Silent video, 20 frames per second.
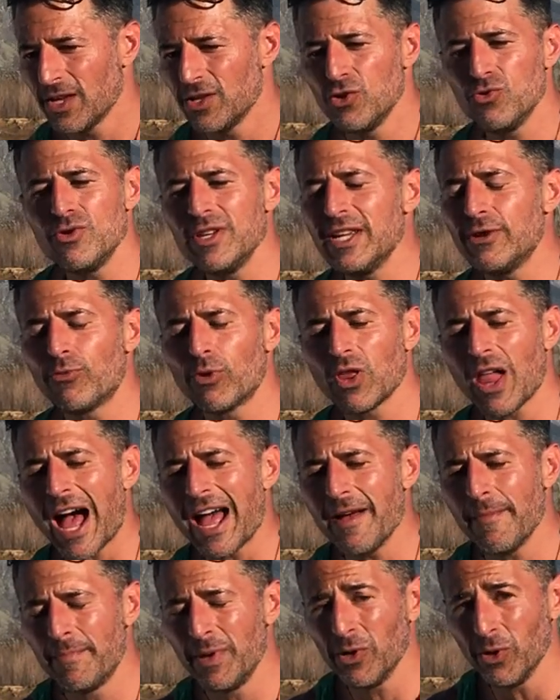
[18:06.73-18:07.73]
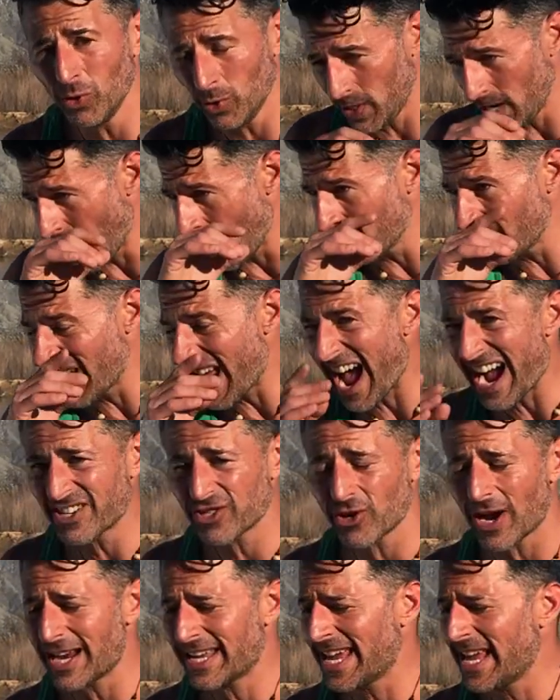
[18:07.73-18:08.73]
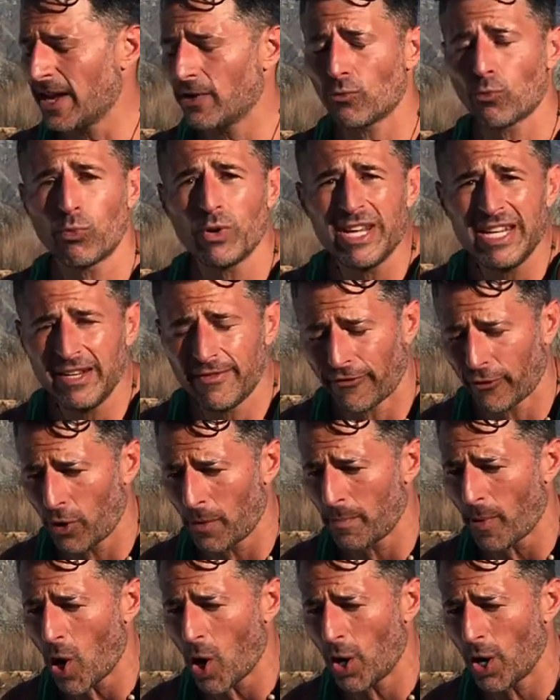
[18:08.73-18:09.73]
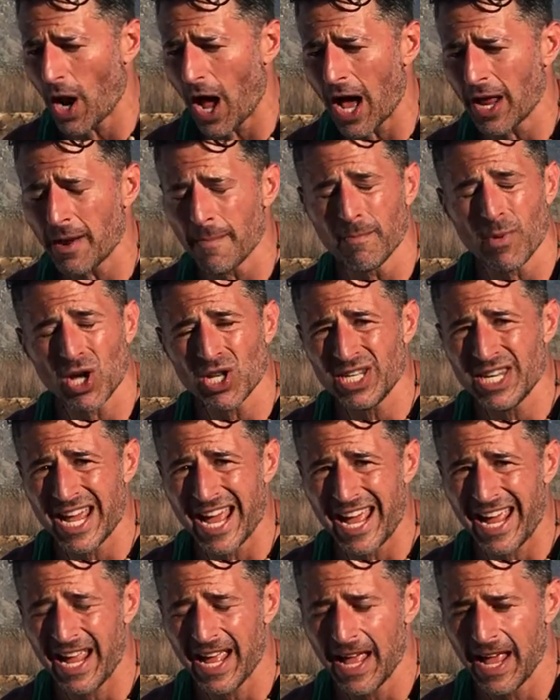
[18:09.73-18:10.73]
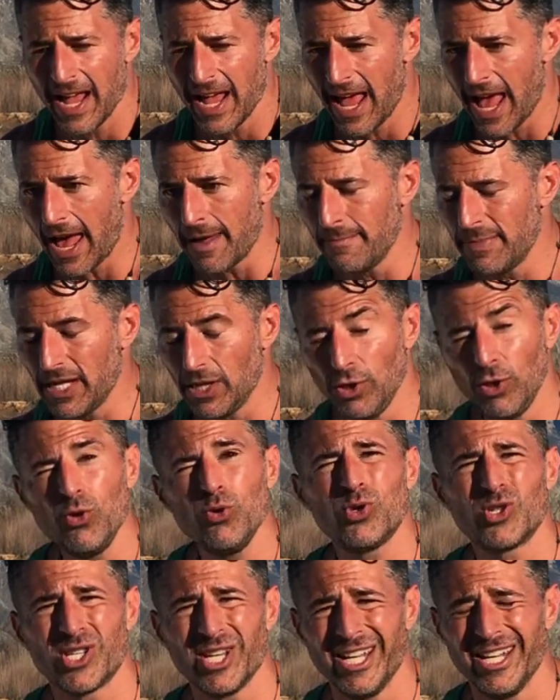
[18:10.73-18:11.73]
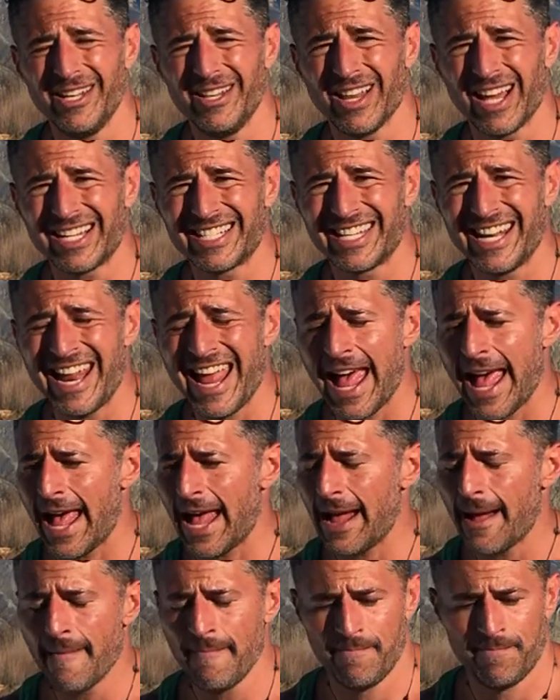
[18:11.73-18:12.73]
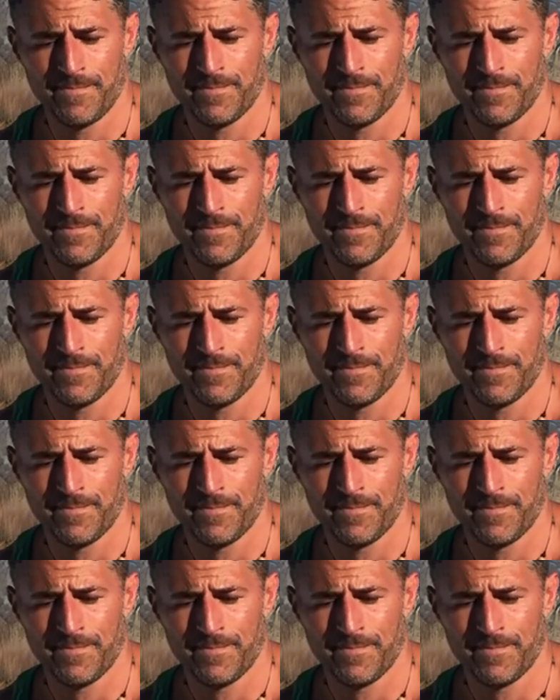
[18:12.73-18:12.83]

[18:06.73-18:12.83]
You need reliability. I'm an actor. I can't read for a part on a Monday and be lucid like today,